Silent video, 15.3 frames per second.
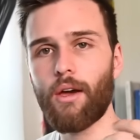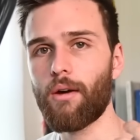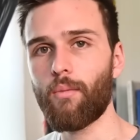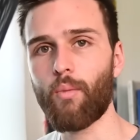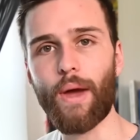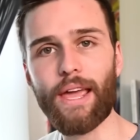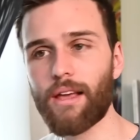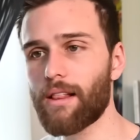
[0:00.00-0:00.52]

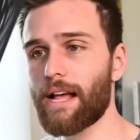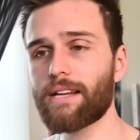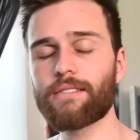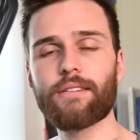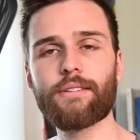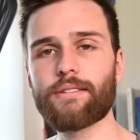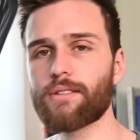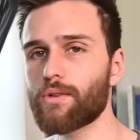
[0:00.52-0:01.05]
weight
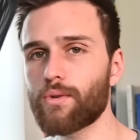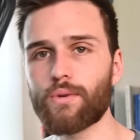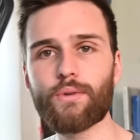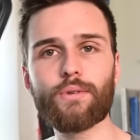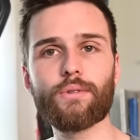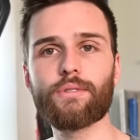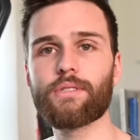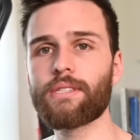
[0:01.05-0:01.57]
classes,
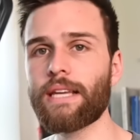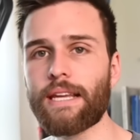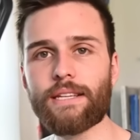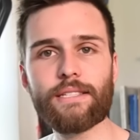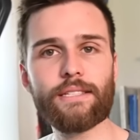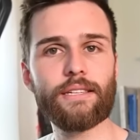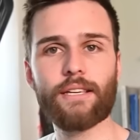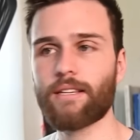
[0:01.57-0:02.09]
schools,
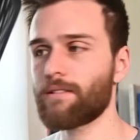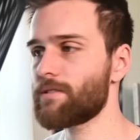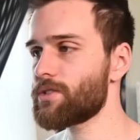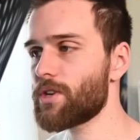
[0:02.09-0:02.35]
seasons,